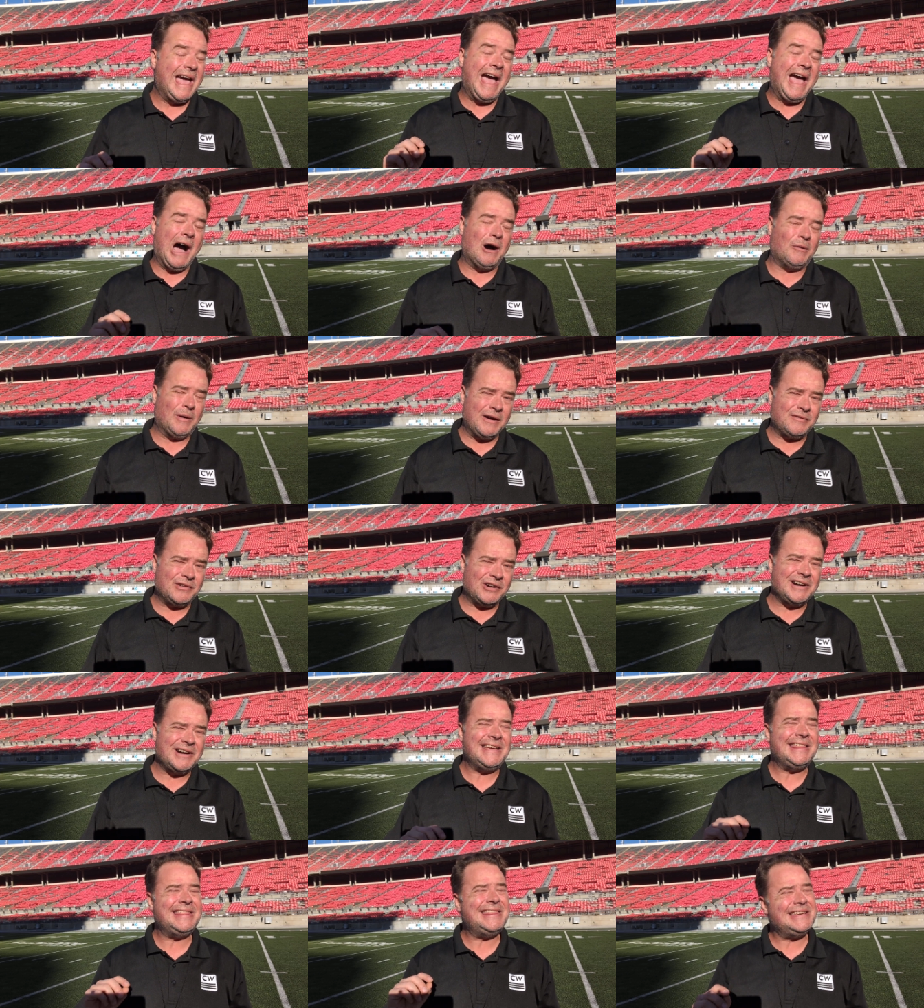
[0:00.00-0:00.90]

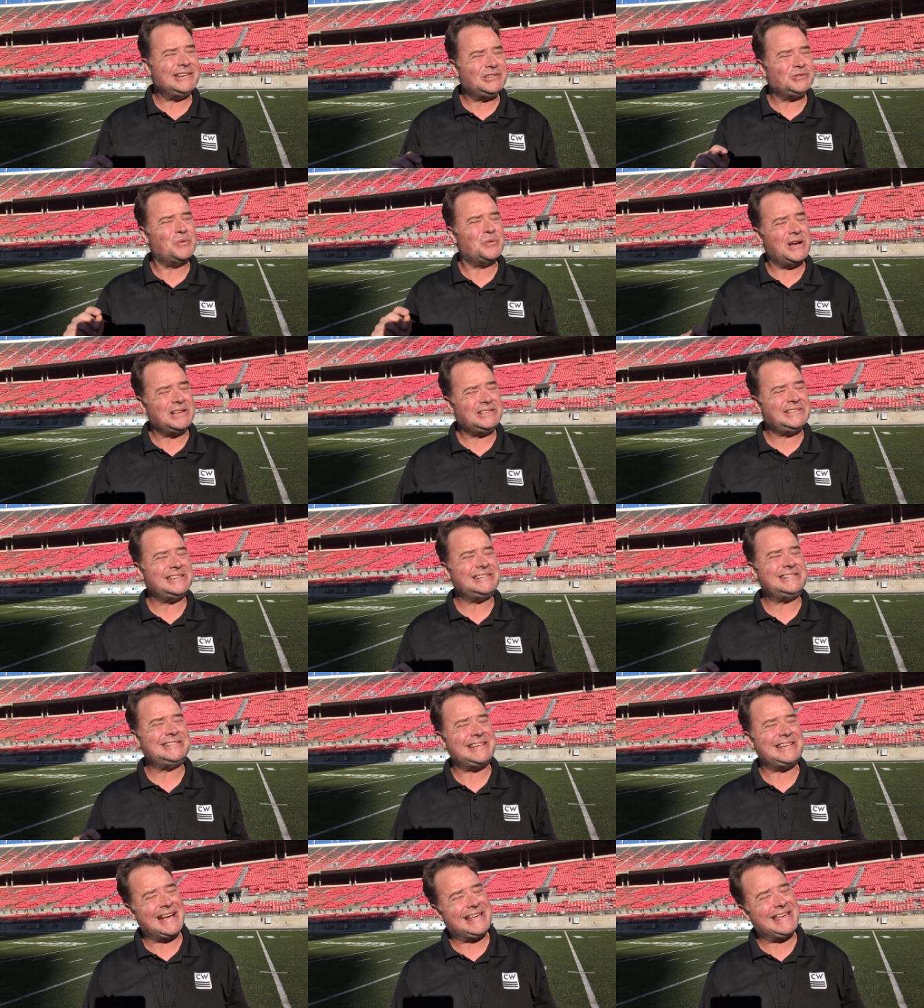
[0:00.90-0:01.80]
However, this was the
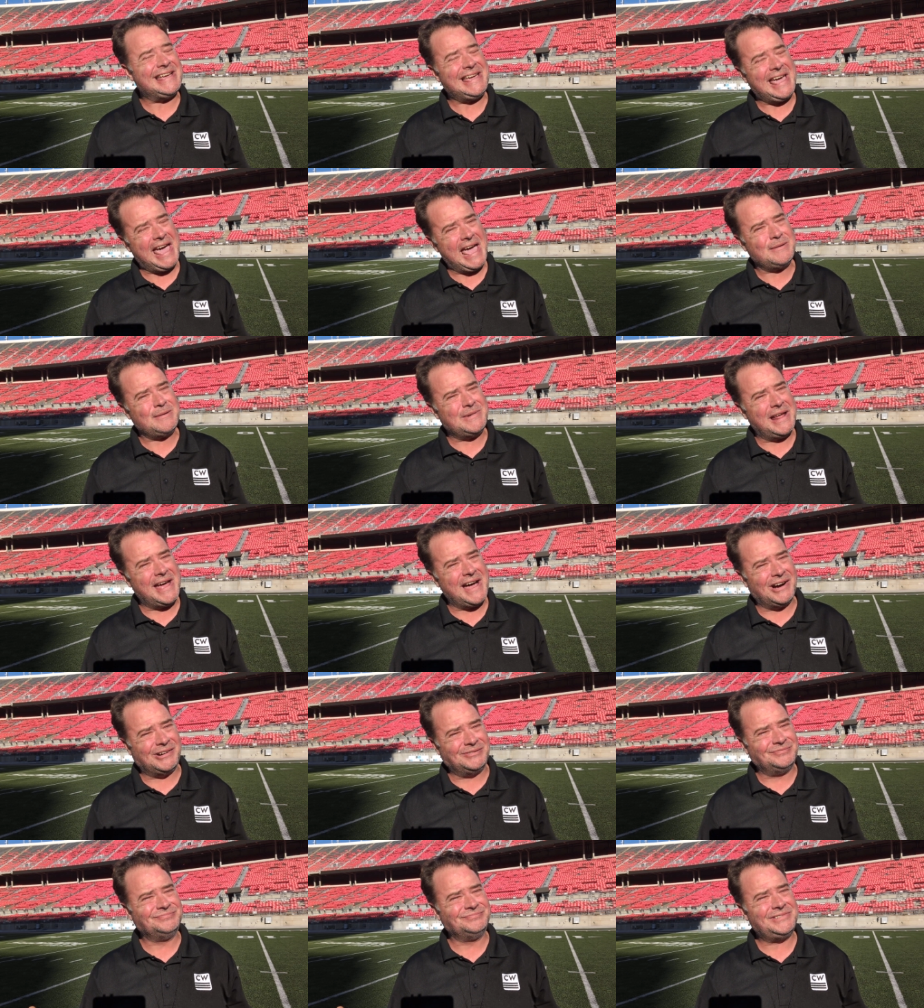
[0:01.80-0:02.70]
second game
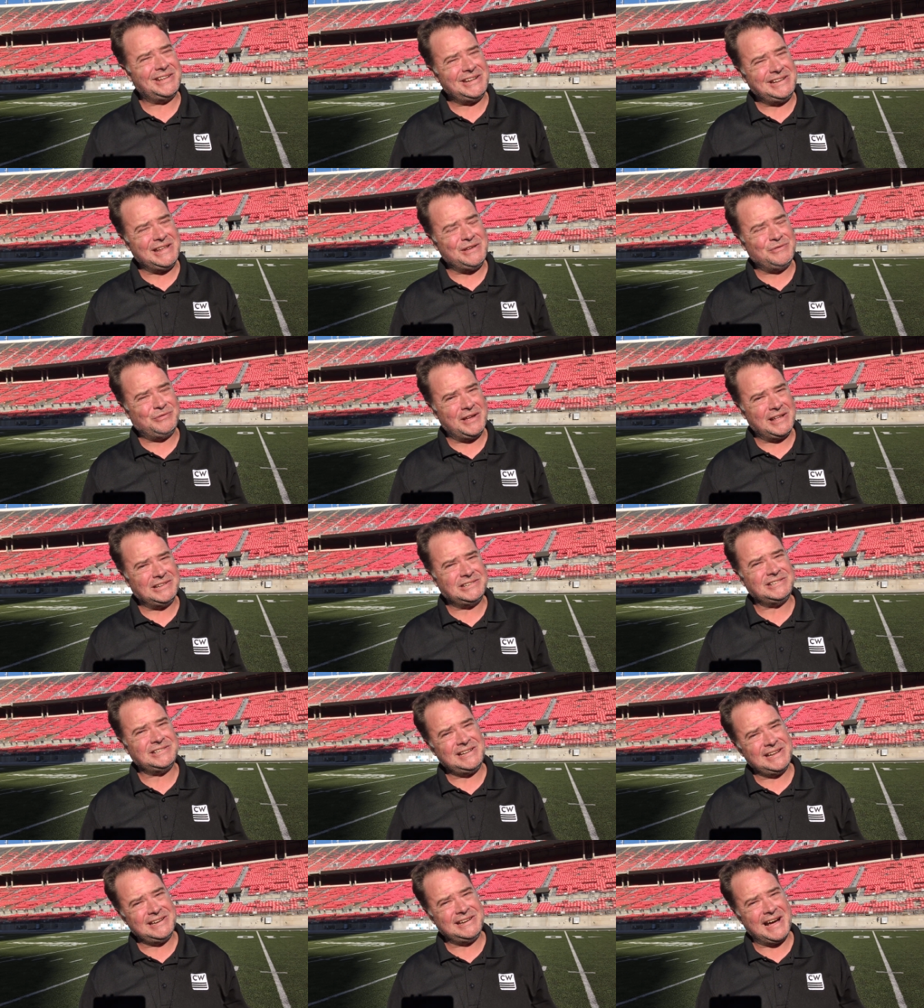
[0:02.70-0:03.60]
now. The defense
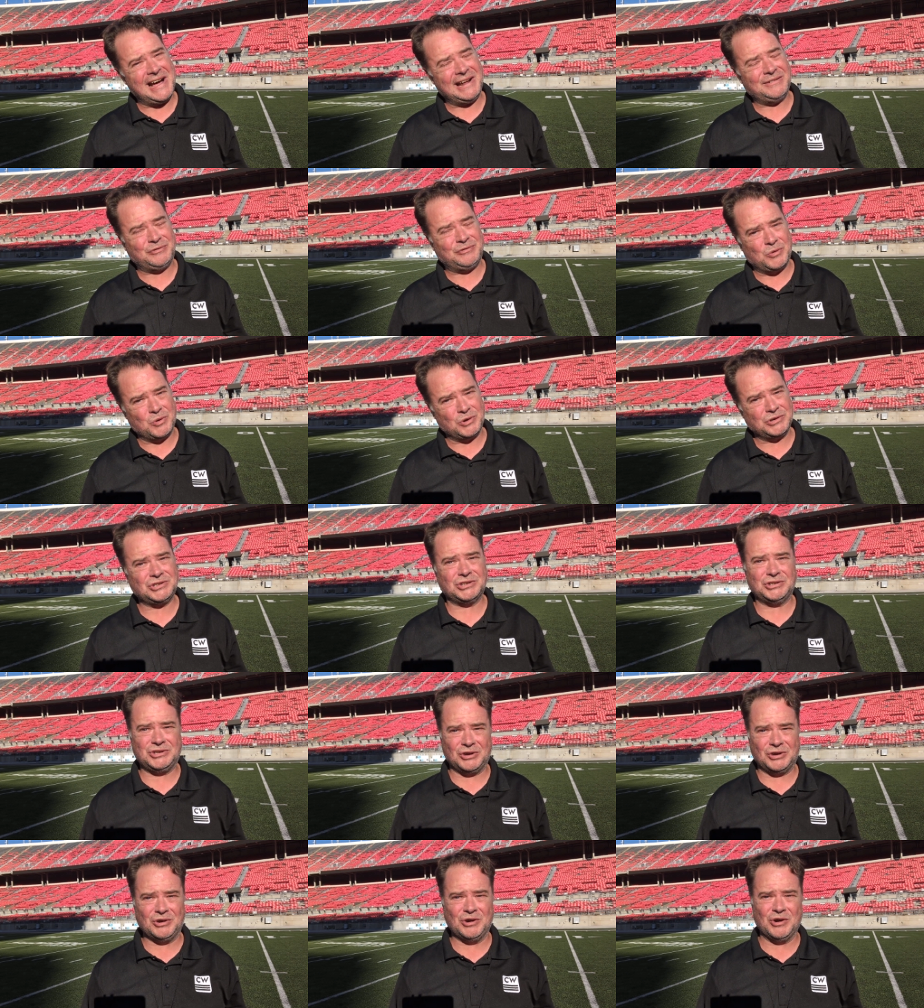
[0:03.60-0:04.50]
did not force a
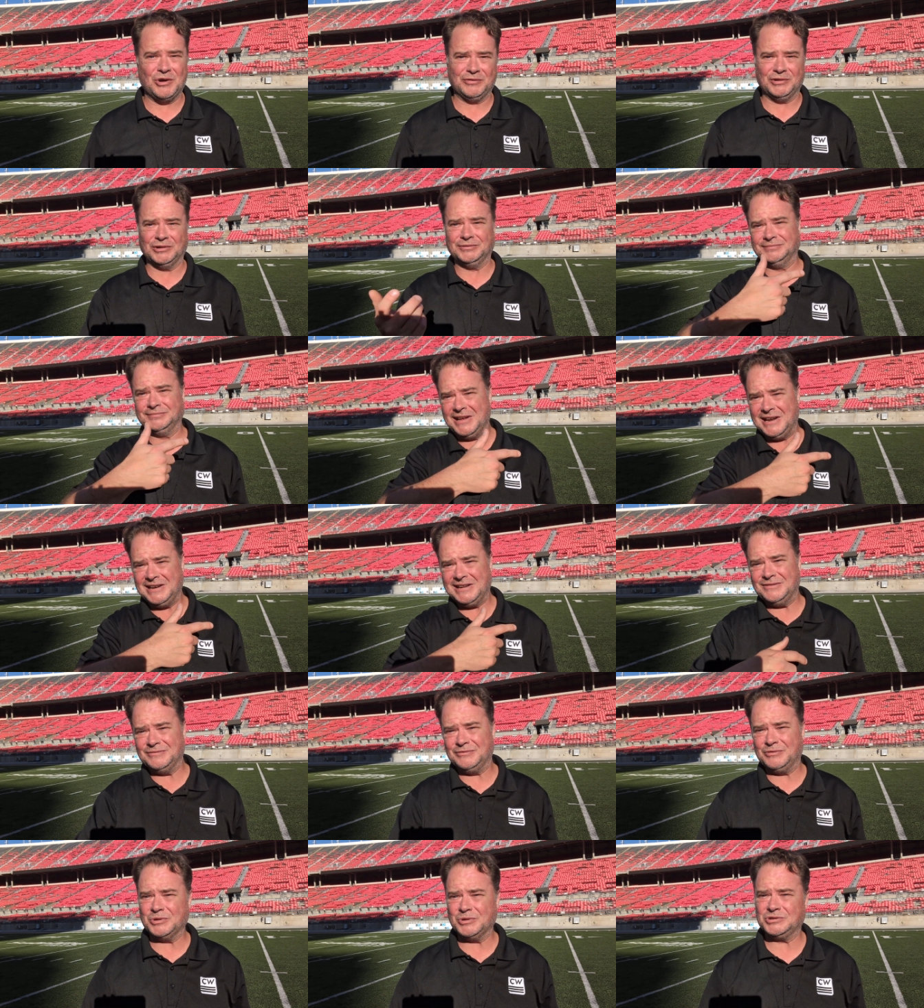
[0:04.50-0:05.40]
turnover. They
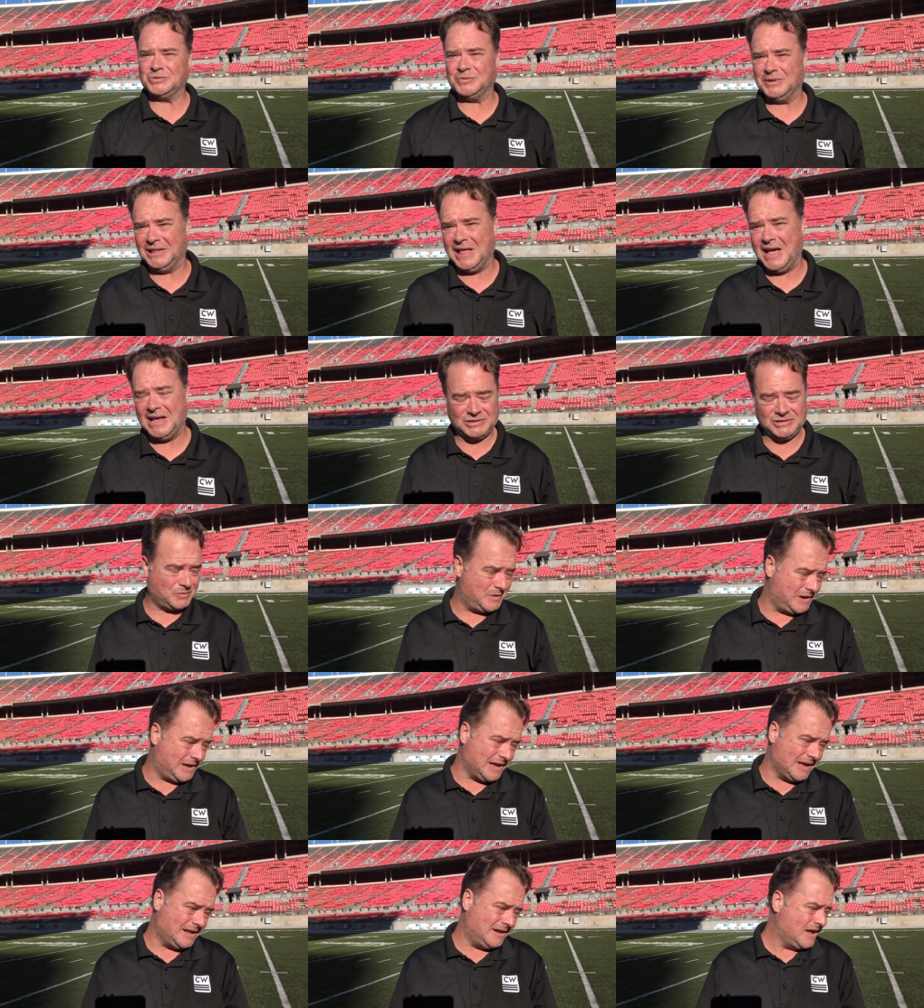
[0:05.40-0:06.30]
didn't force one last
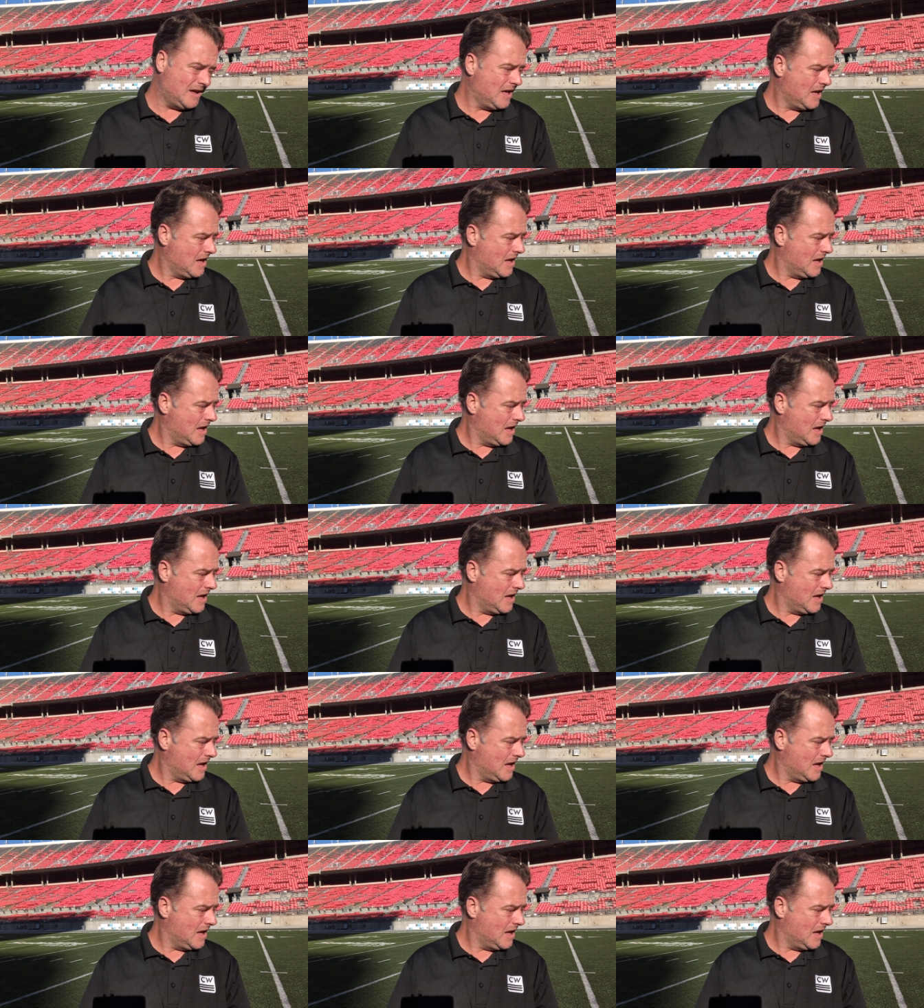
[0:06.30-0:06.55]
weekend